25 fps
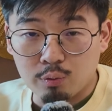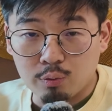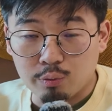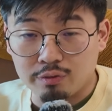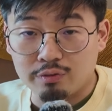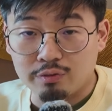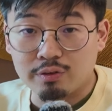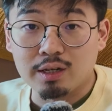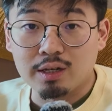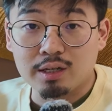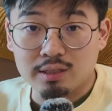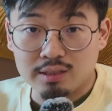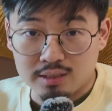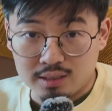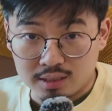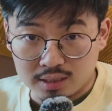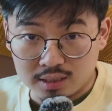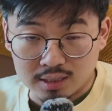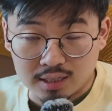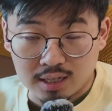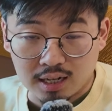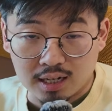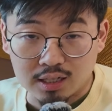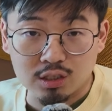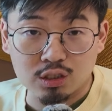with
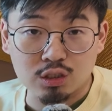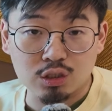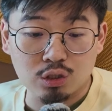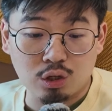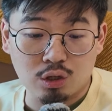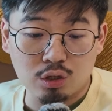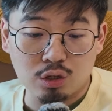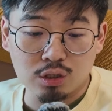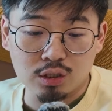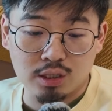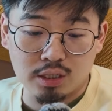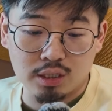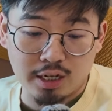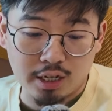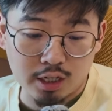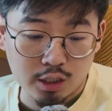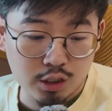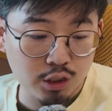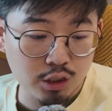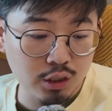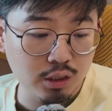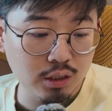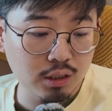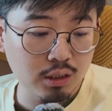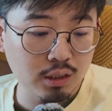discard songs and
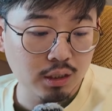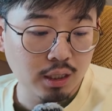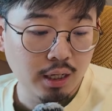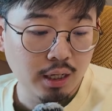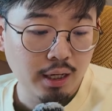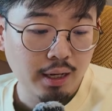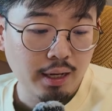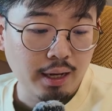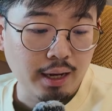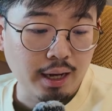actions.